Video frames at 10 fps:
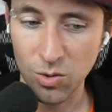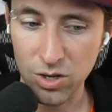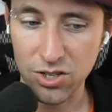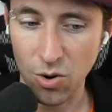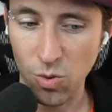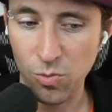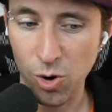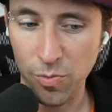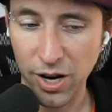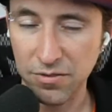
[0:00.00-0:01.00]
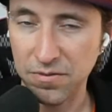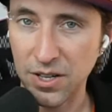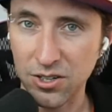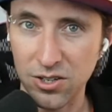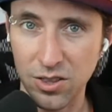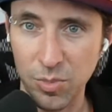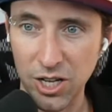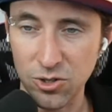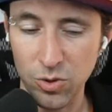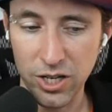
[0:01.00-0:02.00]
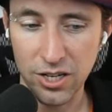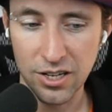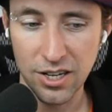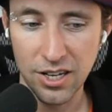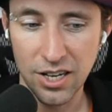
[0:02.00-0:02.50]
We saw one more bank failure in the past week,